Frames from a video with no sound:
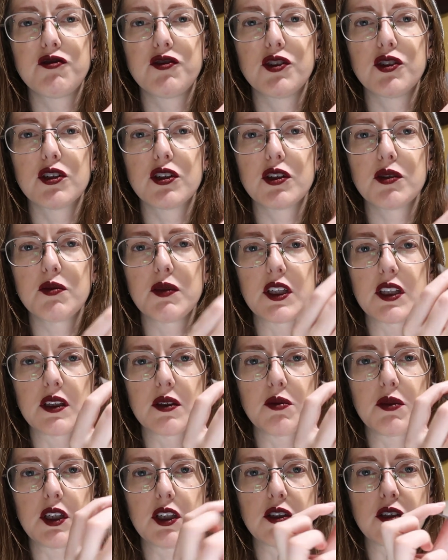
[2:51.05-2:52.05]

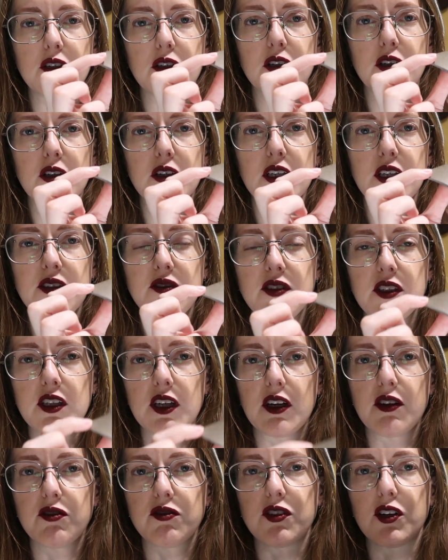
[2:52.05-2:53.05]
4mm
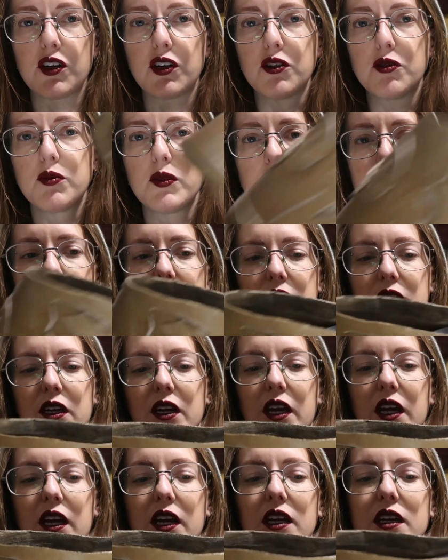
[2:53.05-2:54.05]
EVA foam,
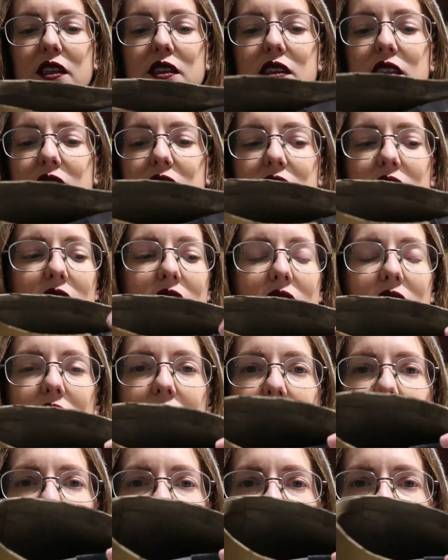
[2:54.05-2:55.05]
and the
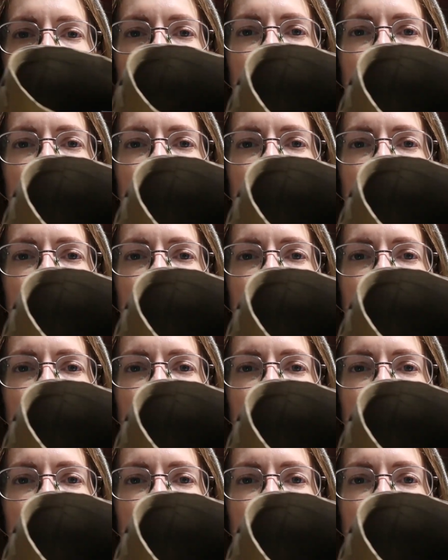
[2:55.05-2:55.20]
knee is